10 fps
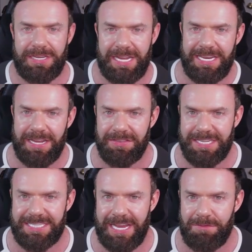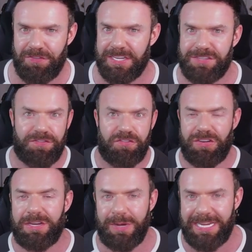in on this game for this free
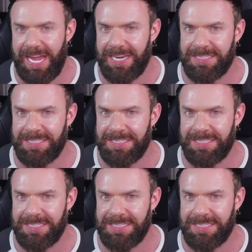weekend